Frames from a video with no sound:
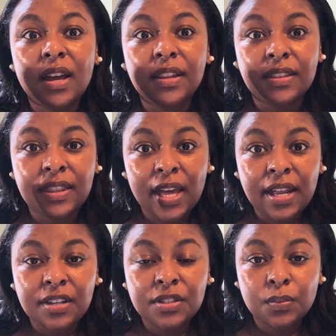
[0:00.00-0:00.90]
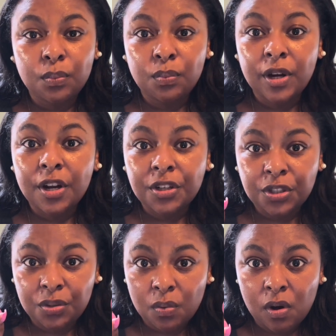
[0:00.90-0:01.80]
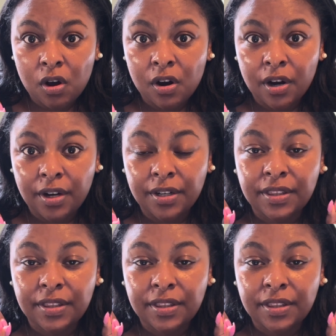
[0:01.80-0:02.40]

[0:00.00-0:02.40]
that is where you are.